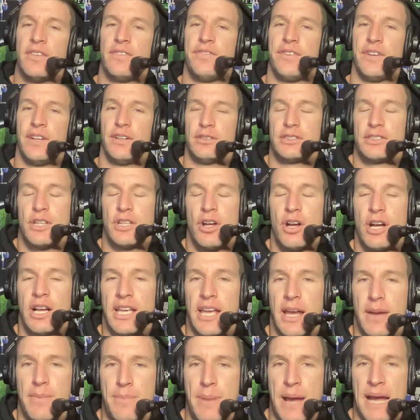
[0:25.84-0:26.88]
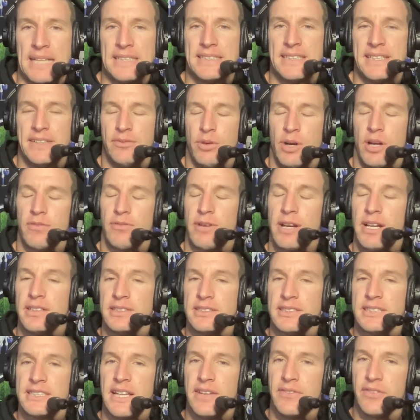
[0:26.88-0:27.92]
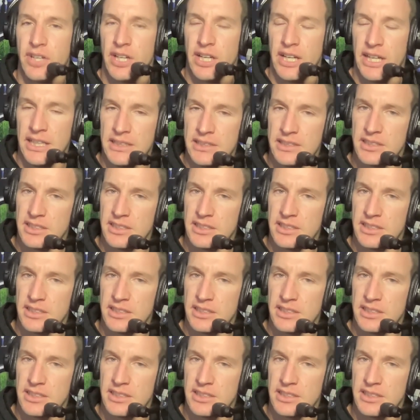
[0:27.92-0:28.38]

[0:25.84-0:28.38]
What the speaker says: feels like a massive one. Round 17,